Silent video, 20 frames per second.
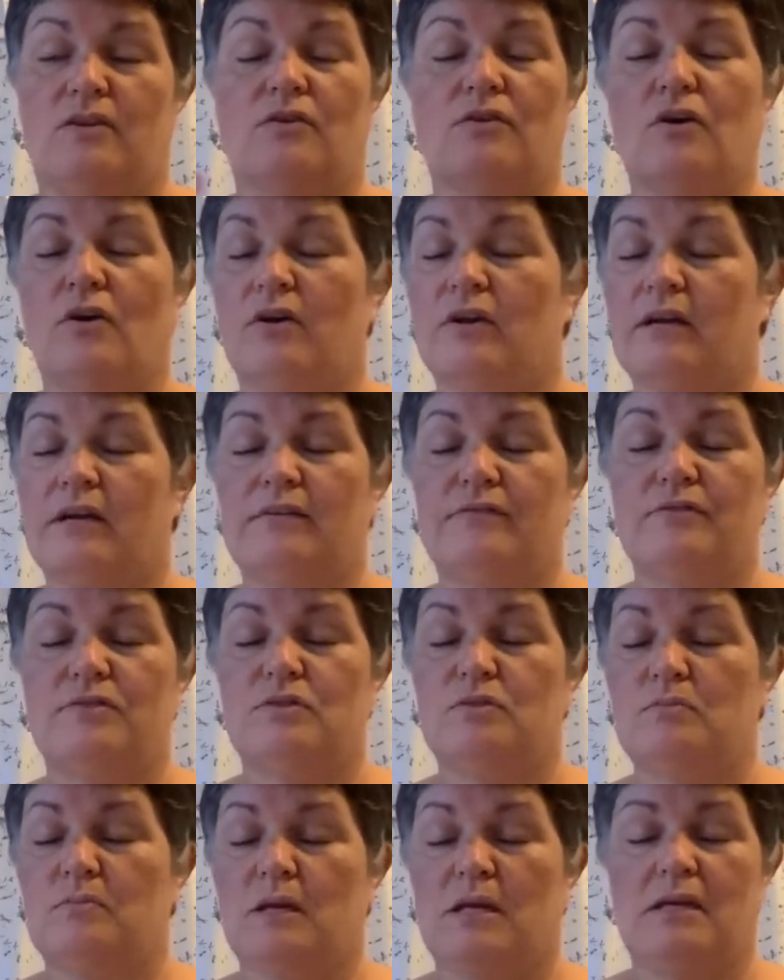You can't have
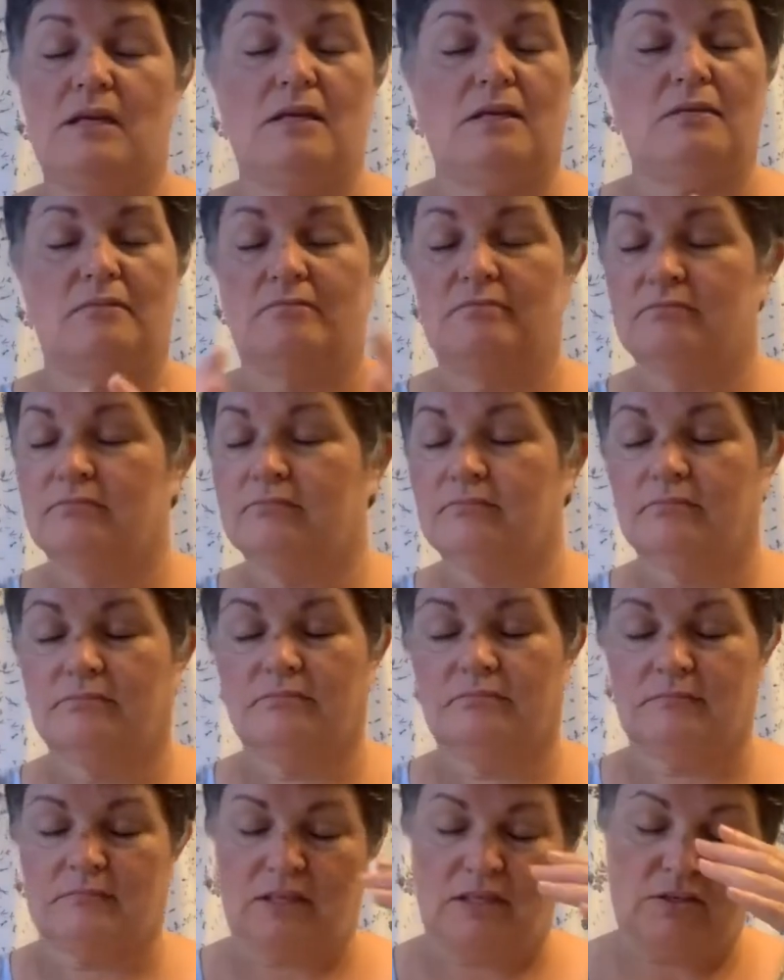too many,
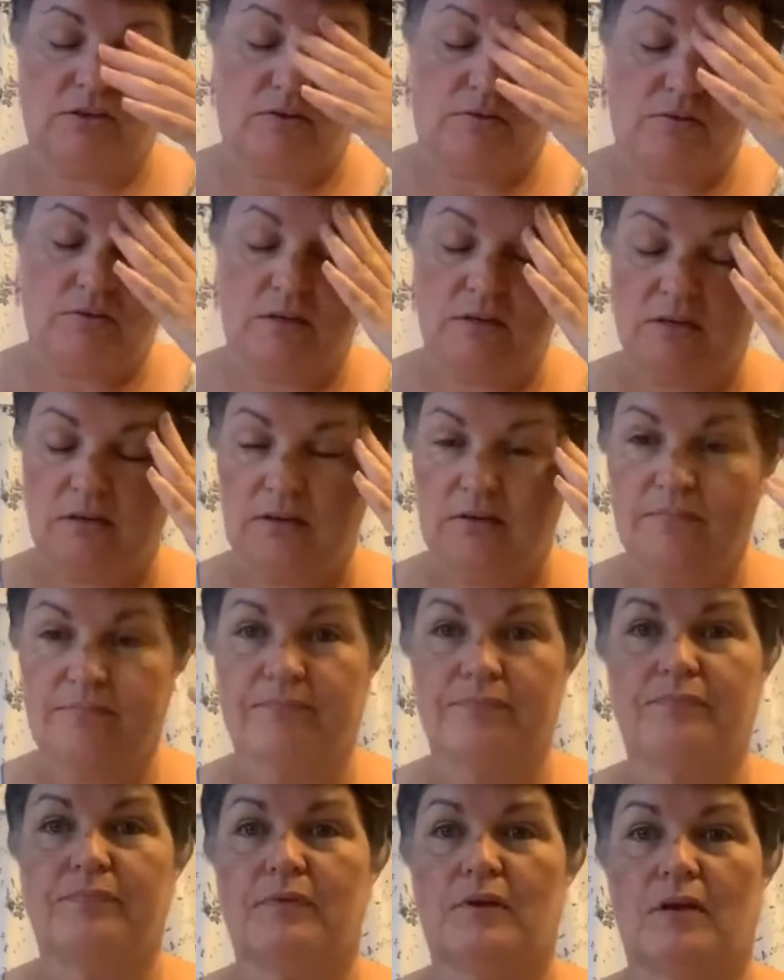I don't think,
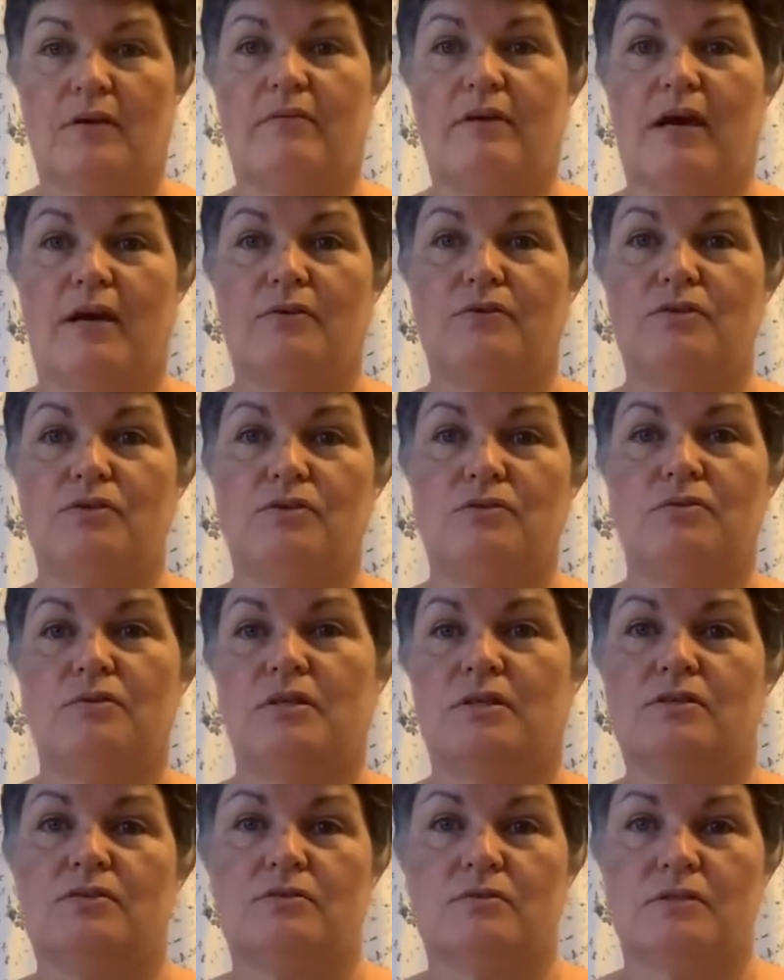of how to do
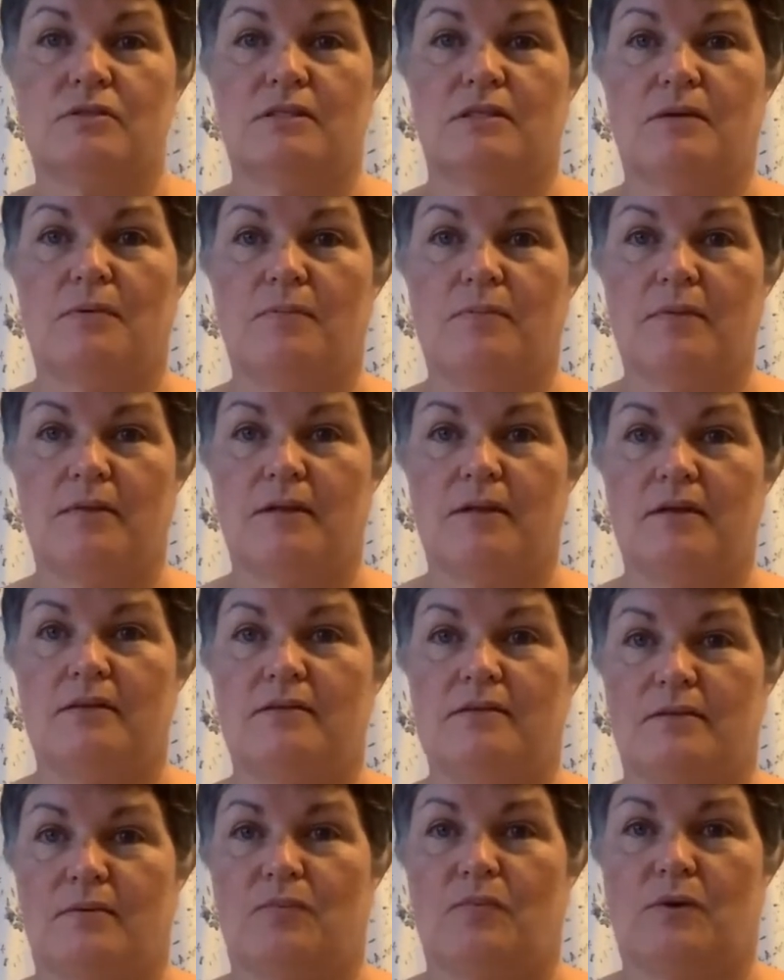things, because something
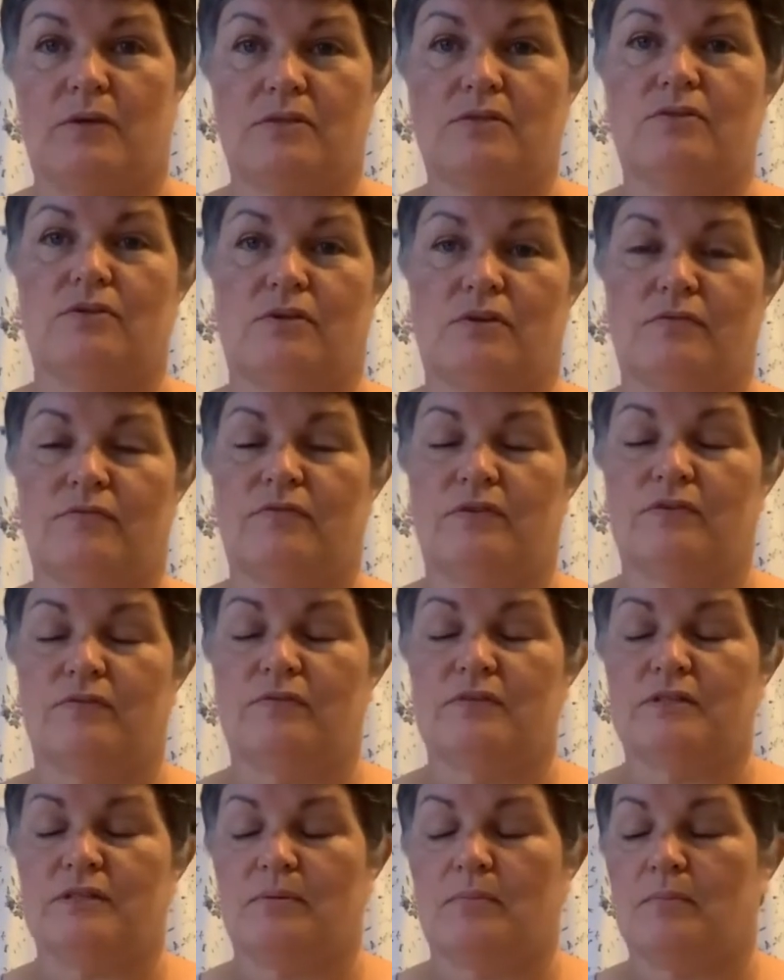somewhere has got to fit
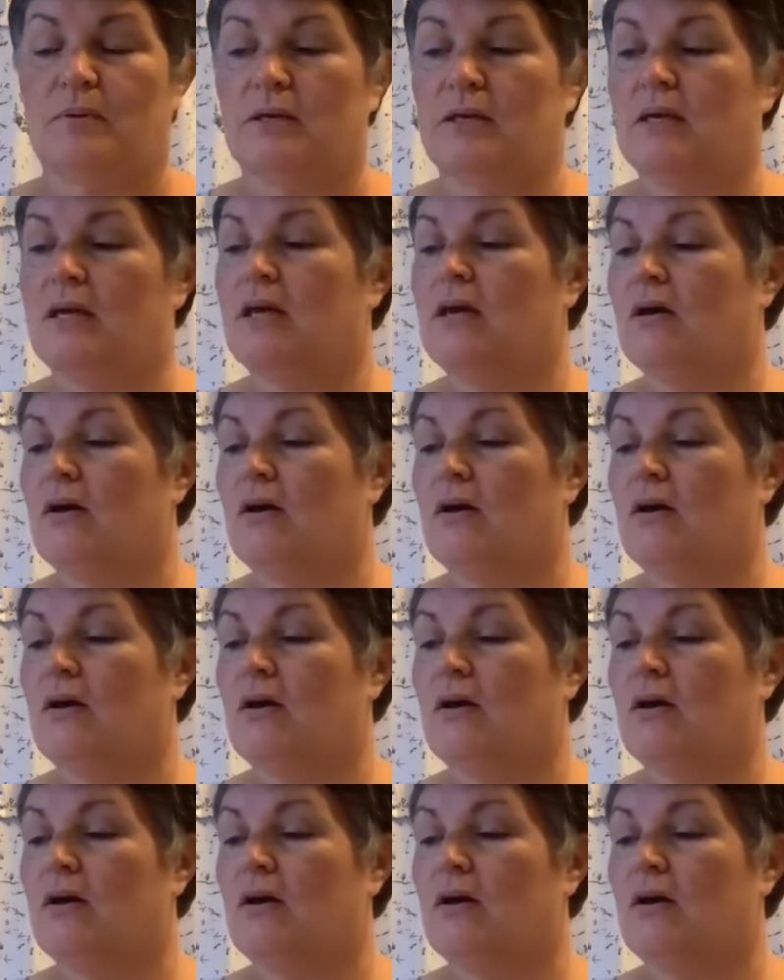for somebody.